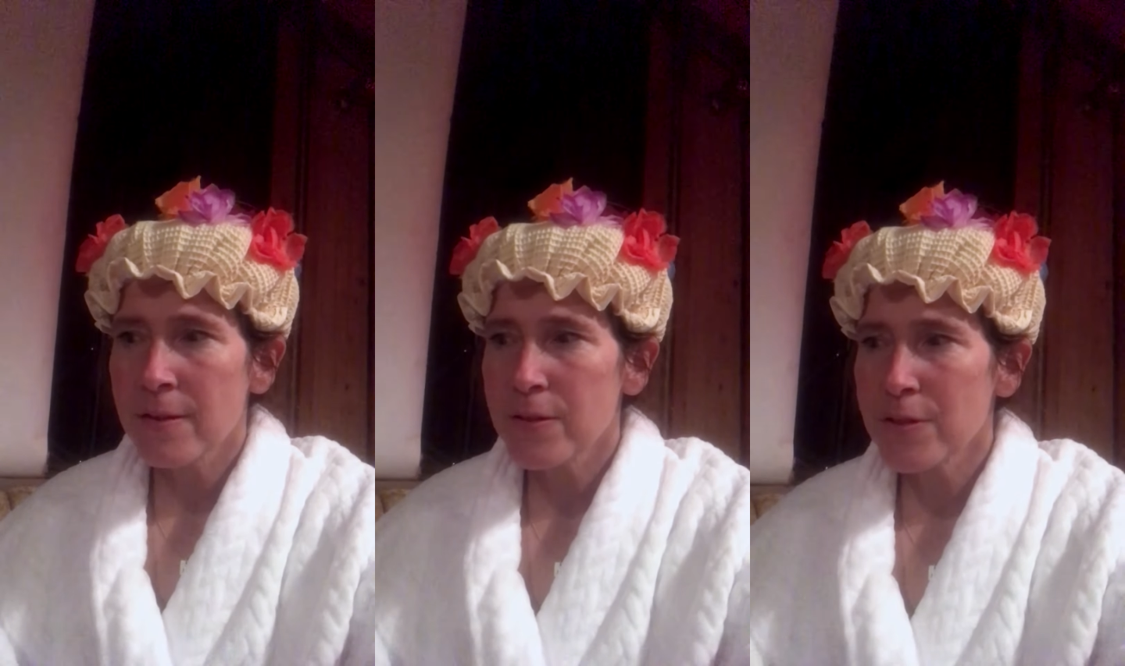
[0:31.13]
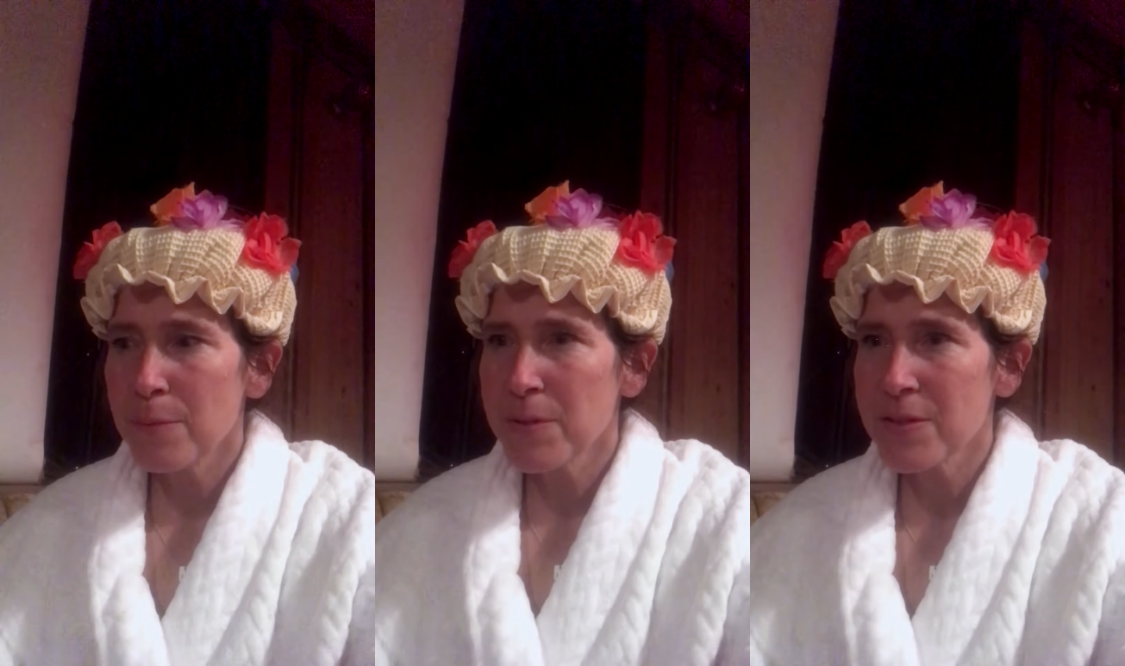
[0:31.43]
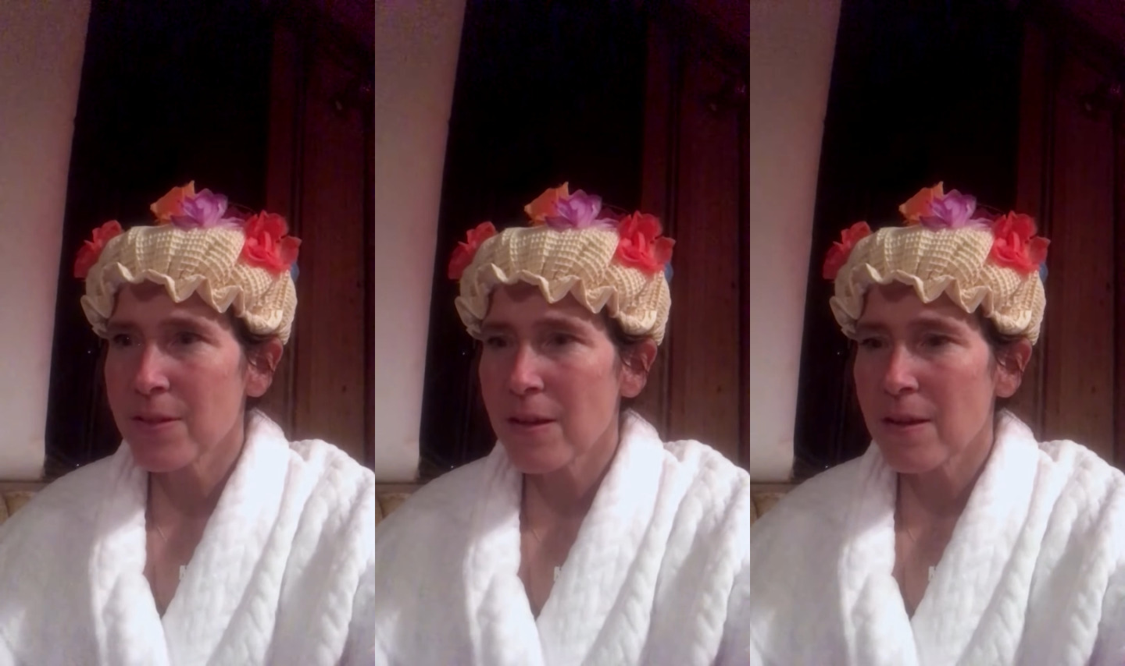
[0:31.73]
She
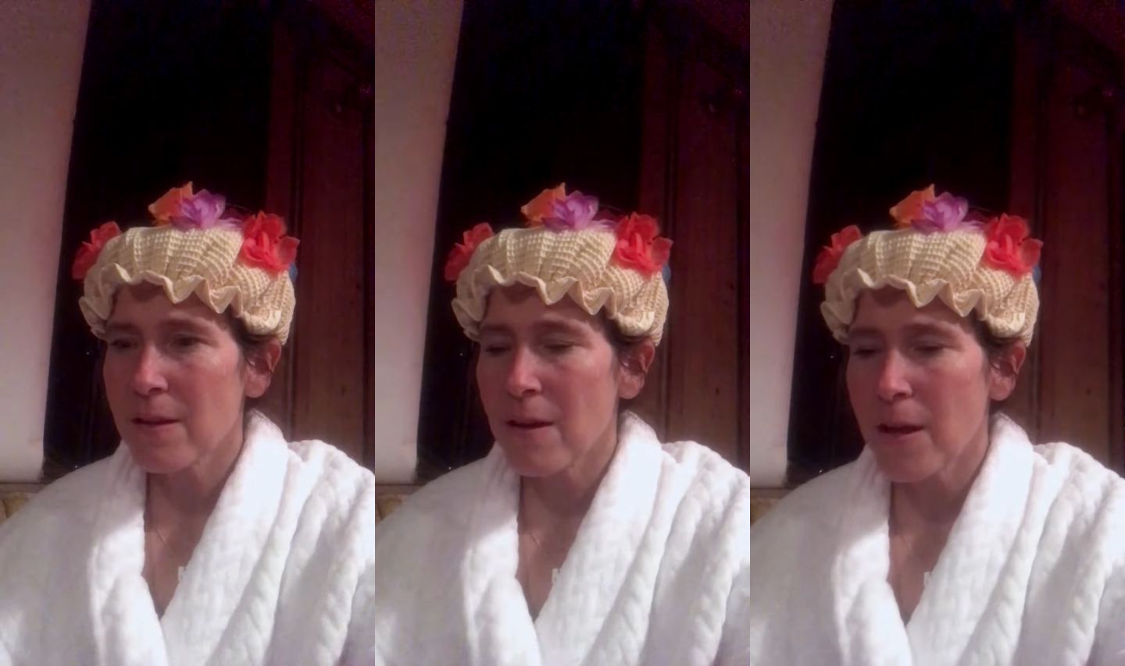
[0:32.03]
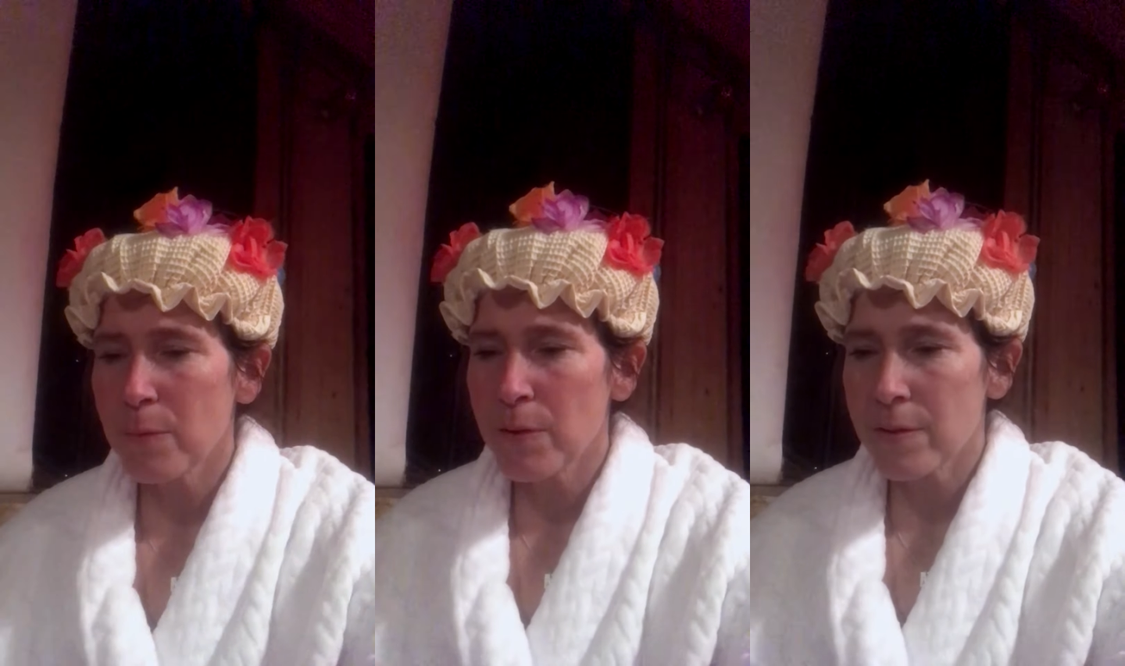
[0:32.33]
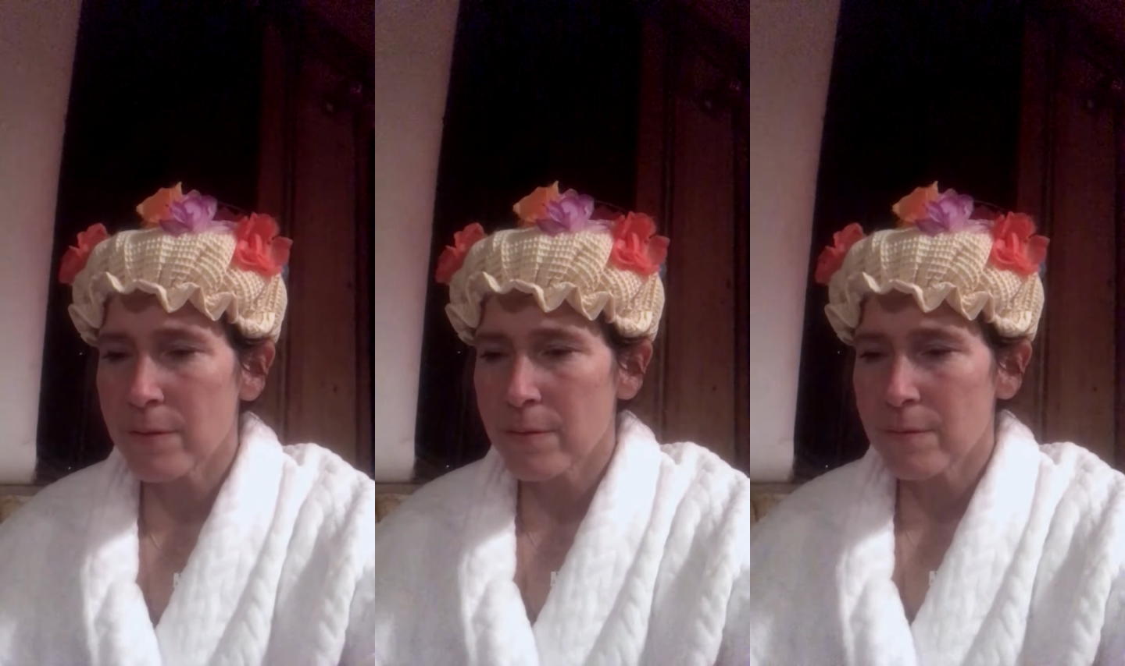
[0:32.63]
must have gone with
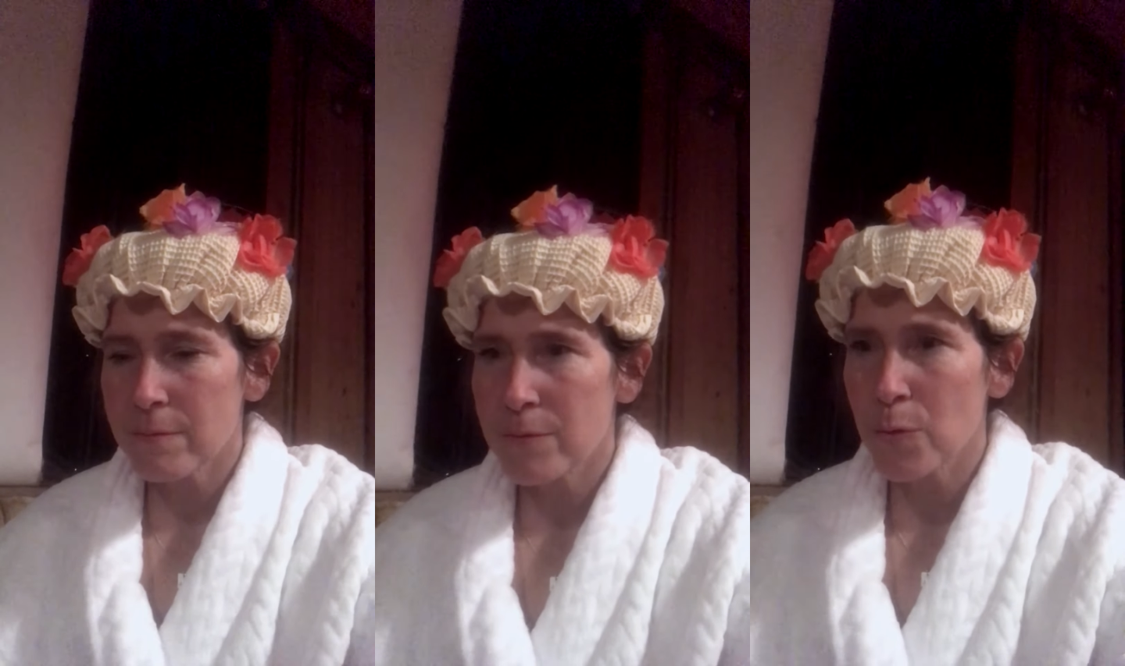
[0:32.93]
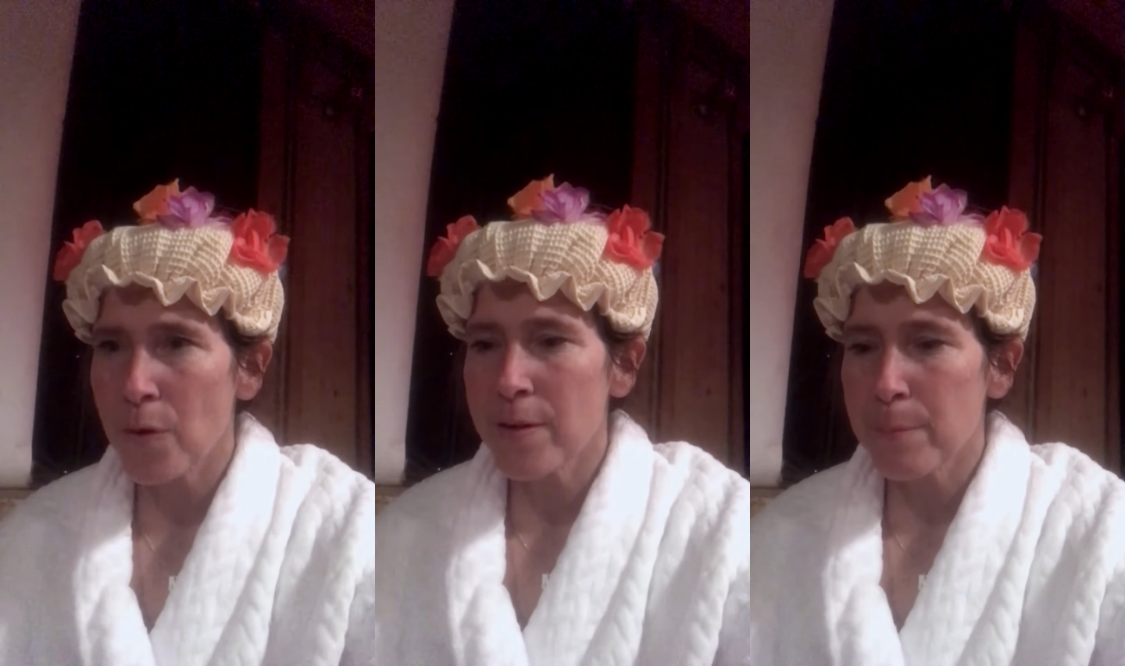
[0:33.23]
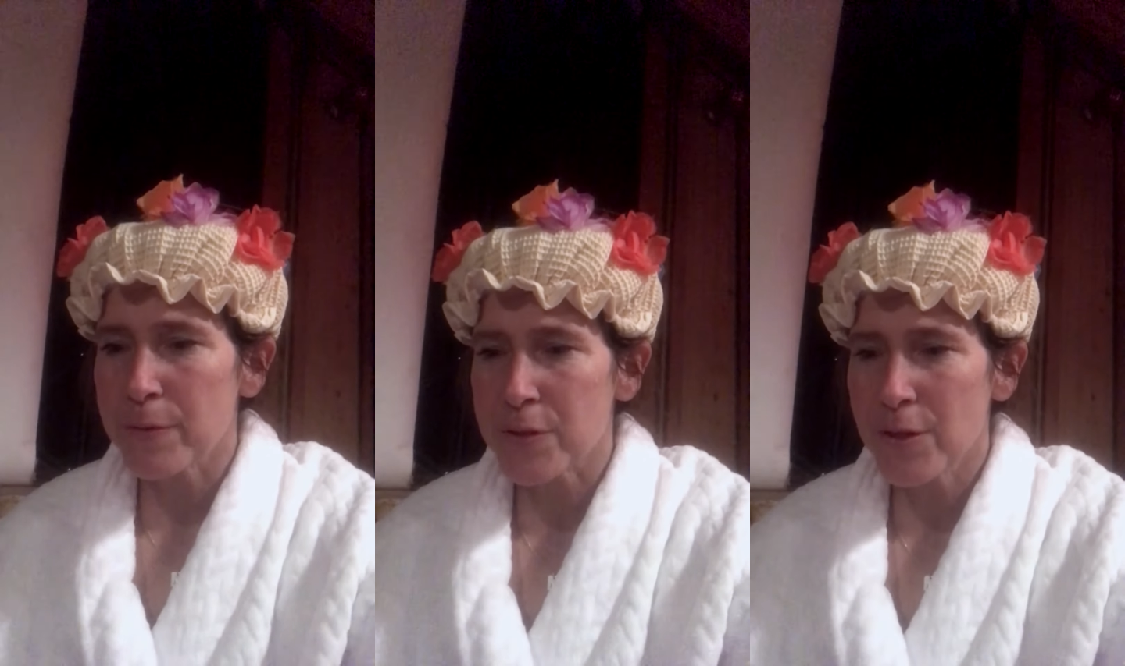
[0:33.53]
door
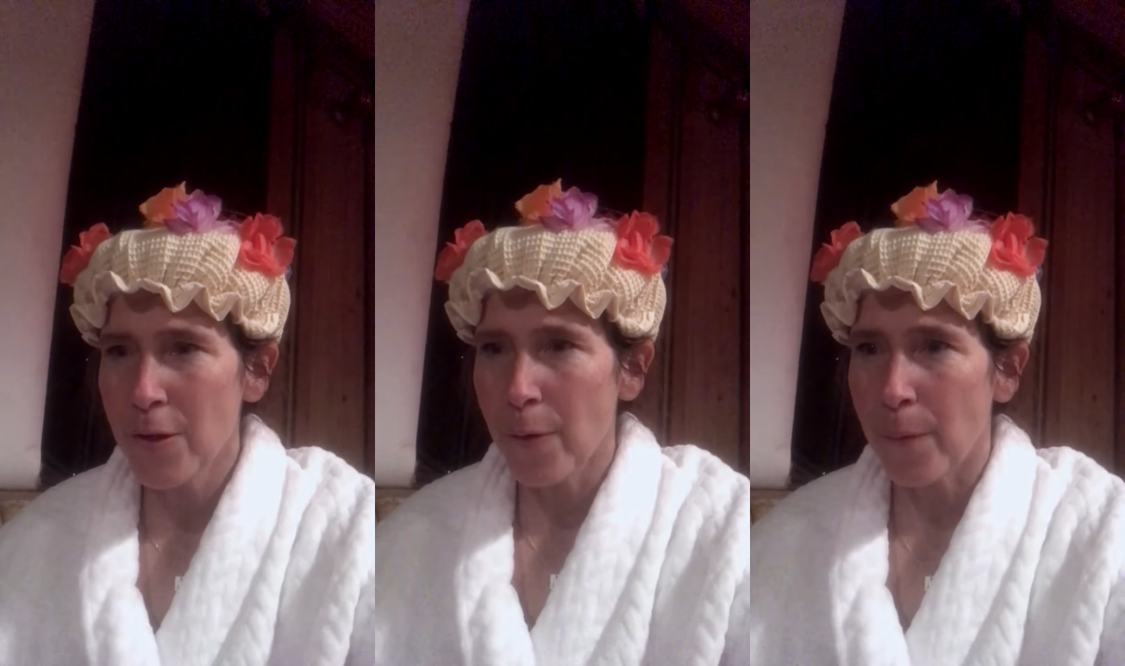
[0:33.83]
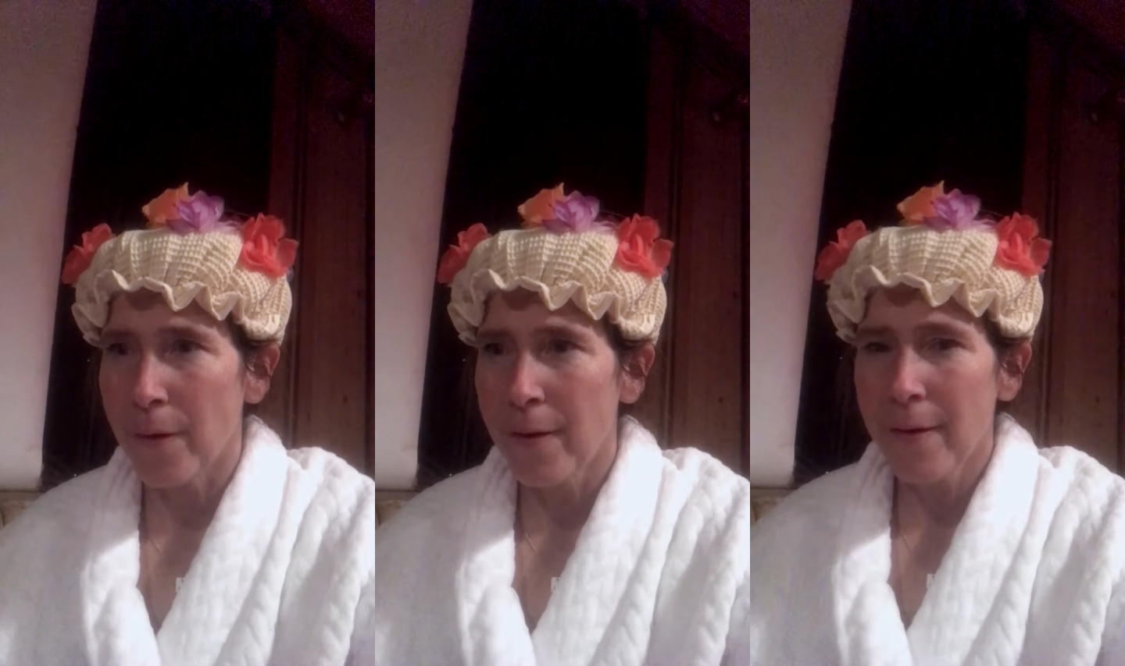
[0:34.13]
number two.